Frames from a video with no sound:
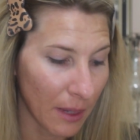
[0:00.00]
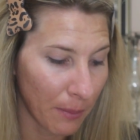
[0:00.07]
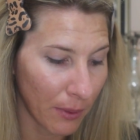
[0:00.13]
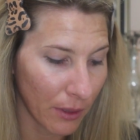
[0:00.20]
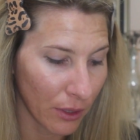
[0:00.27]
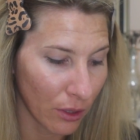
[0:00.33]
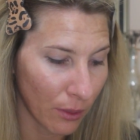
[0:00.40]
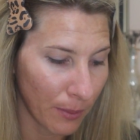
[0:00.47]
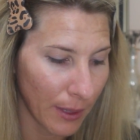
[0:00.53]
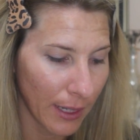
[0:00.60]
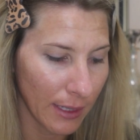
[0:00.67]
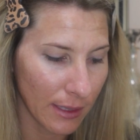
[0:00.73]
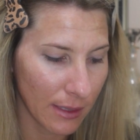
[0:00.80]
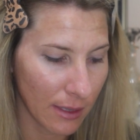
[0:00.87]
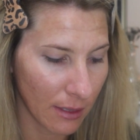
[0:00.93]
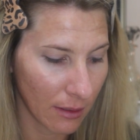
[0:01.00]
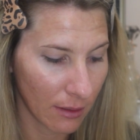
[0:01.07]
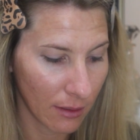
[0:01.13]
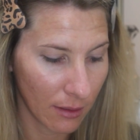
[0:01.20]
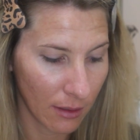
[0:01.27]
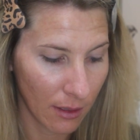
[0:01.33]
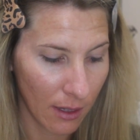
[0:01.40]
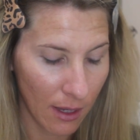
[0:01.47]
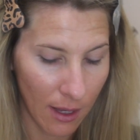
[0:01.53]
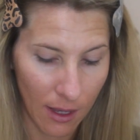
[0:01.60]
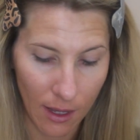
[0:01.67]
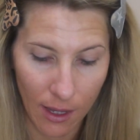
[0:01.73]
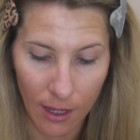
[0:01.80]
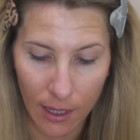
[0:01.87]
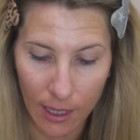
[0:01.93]
up a little bit
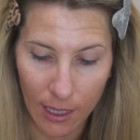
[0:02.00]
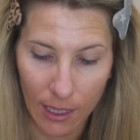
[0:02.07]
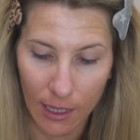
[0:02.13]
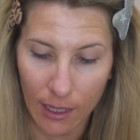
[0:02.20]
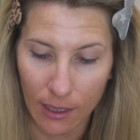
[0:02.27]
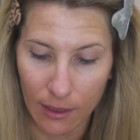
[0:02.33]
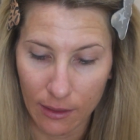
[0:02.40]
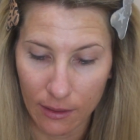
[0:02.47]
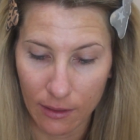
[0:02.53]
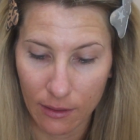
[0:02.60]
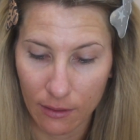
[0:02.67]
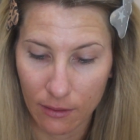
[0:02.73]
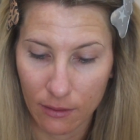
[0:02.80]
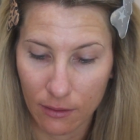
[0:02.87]
and